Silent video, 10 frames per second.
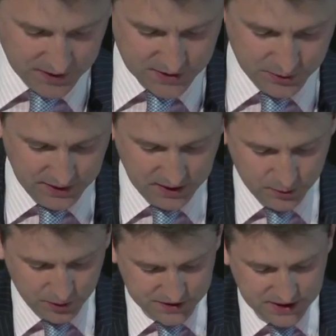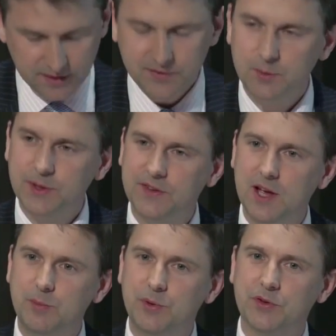So they go on to give some
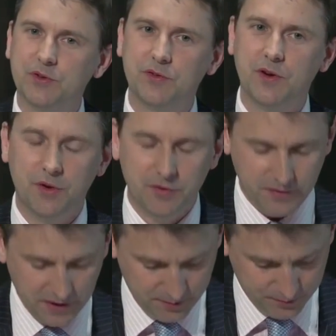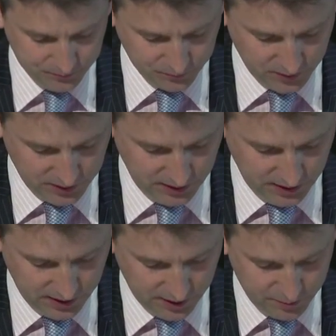examples of
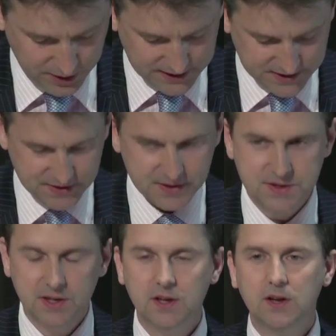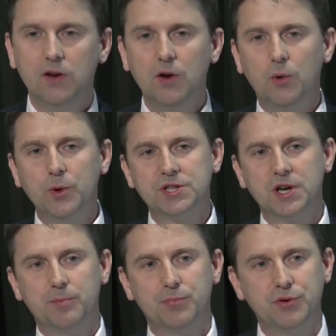practices, not which
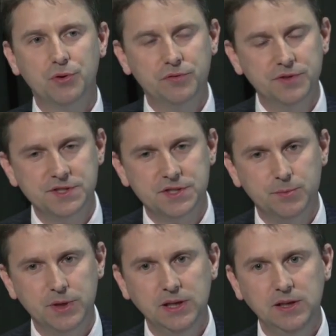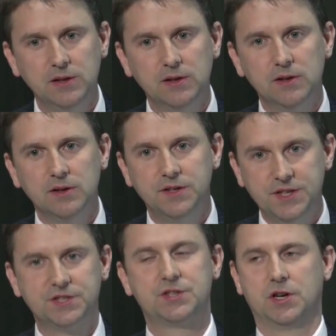are proven to be
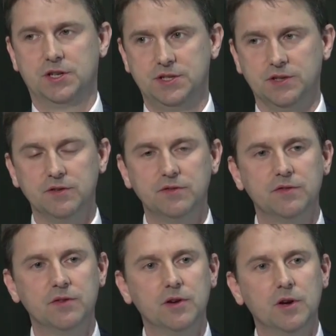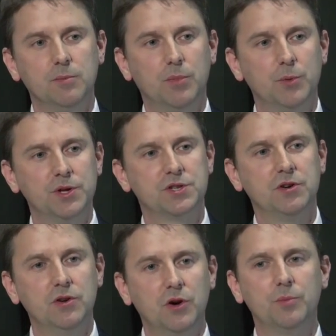destructive, but which are
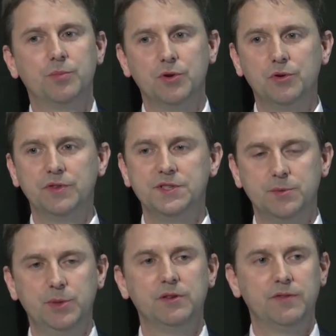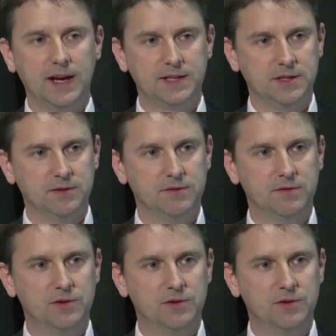not proven to be effective.